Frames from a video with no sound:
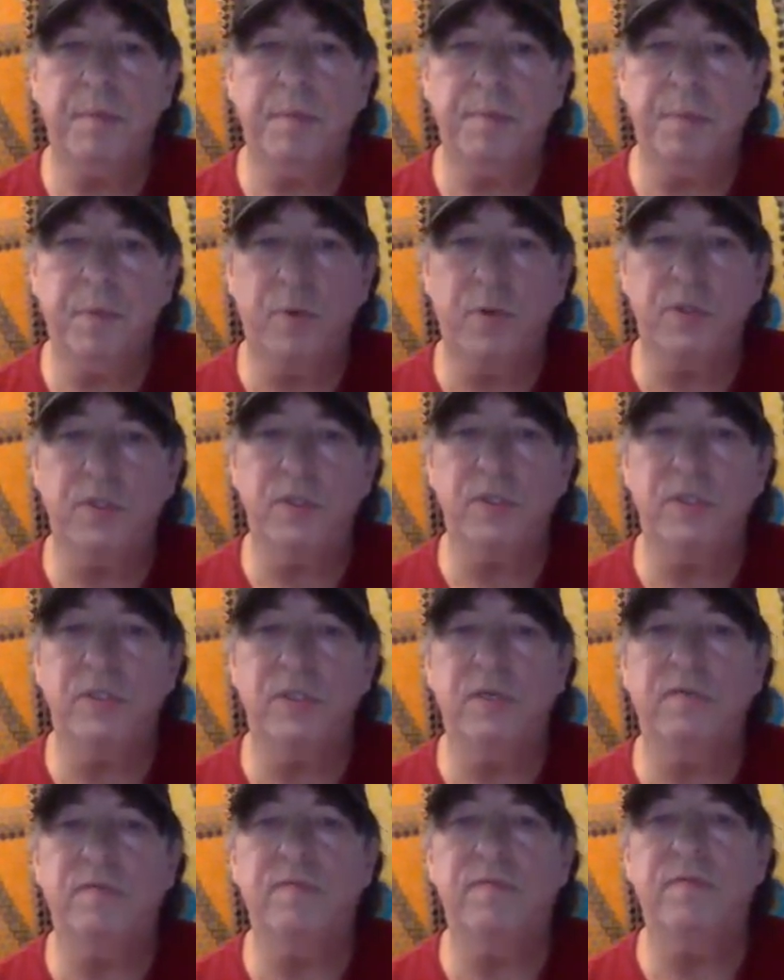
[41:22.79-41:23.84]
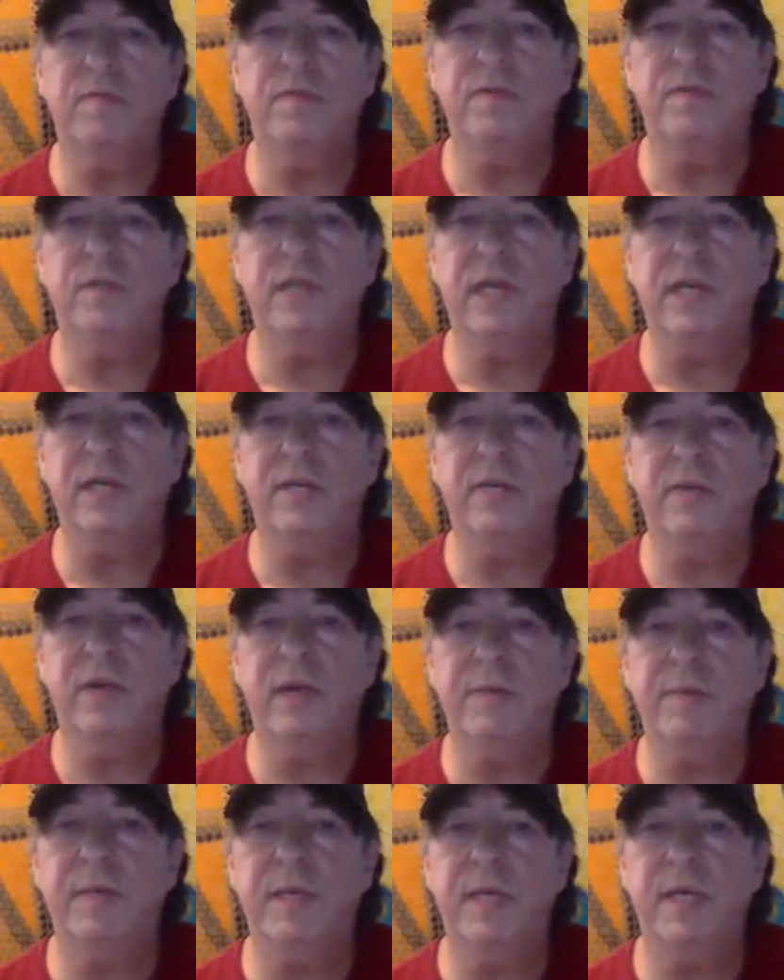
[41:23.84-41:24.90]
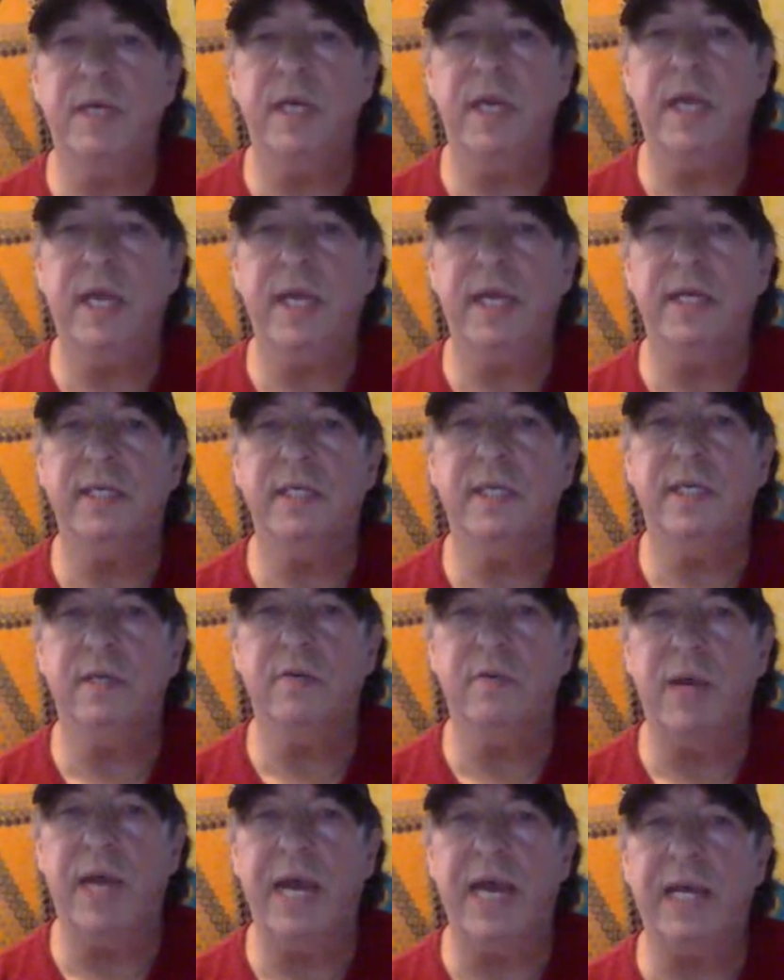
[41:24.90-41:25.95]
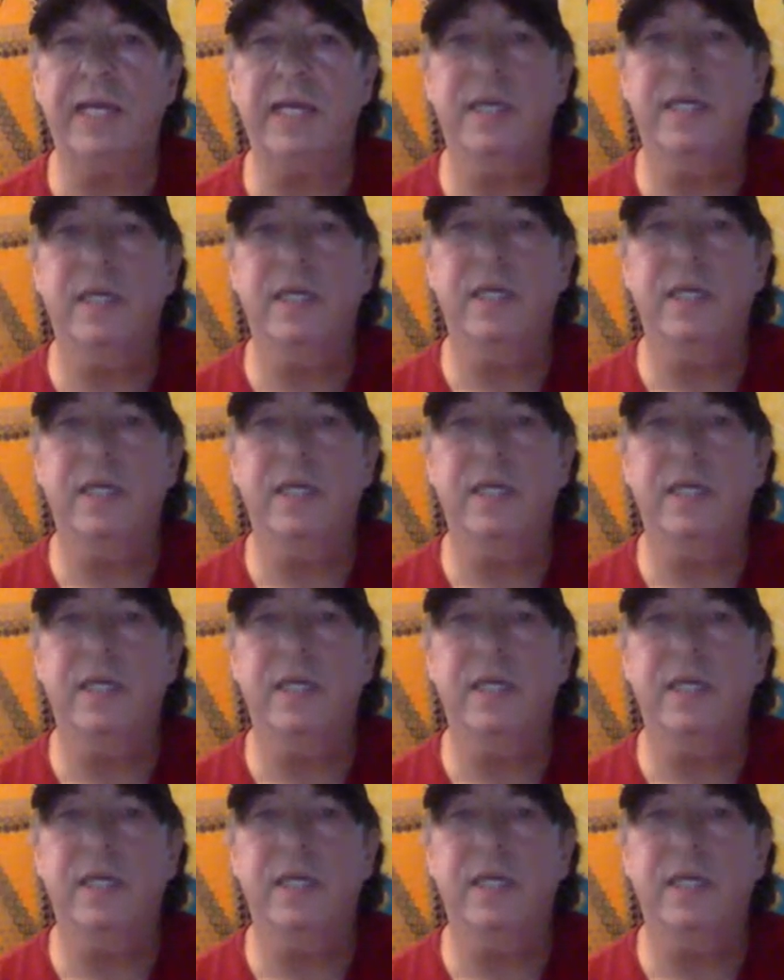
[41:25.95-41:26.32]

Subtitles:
portions of Saudi Arabia and Iraq,